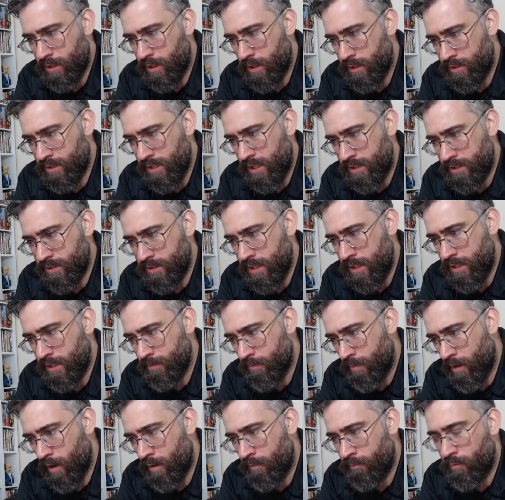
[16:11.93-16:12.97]
DC, the
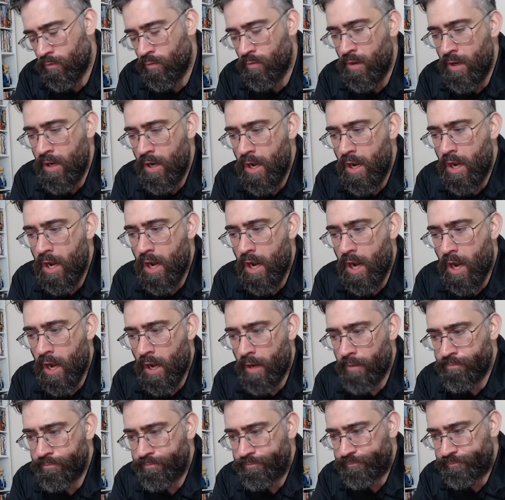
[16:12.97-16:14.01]
Marvel,
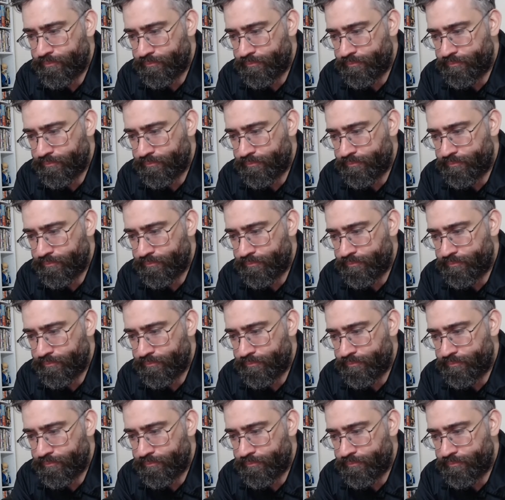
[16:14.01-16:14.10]
and